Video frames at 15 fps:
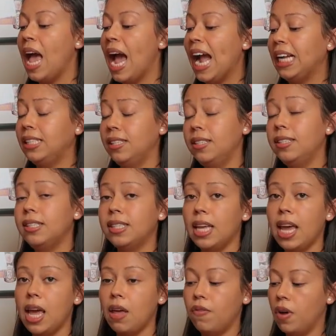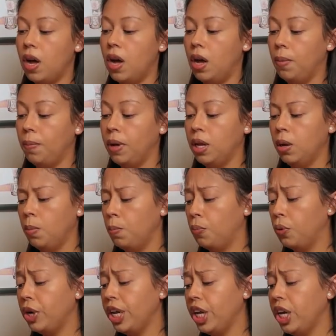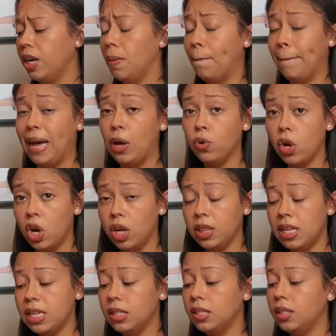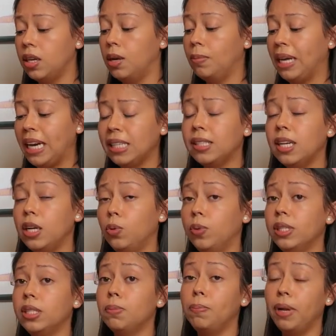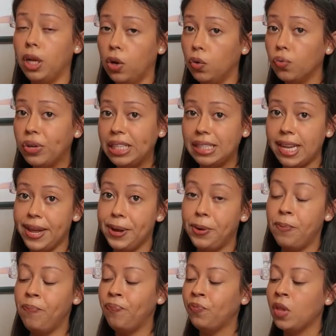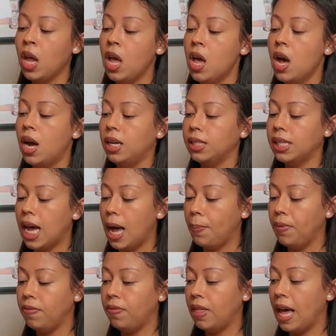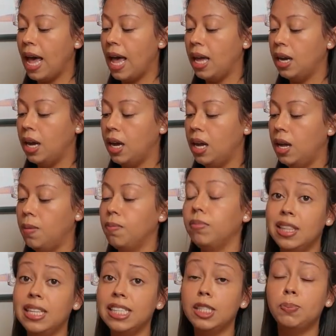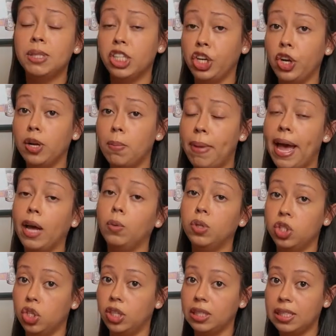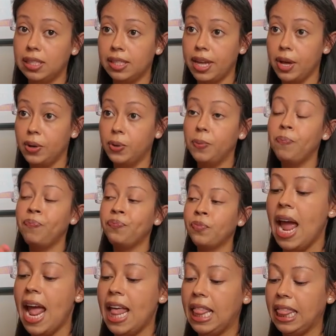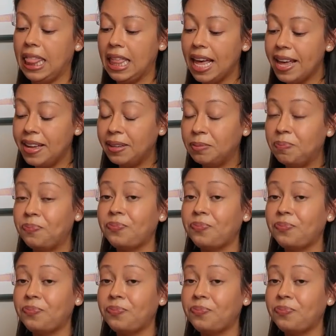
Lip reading: I did save pretty good amount on this. Like I said, it was below retail. On top of that, this particular bag was on sale, and then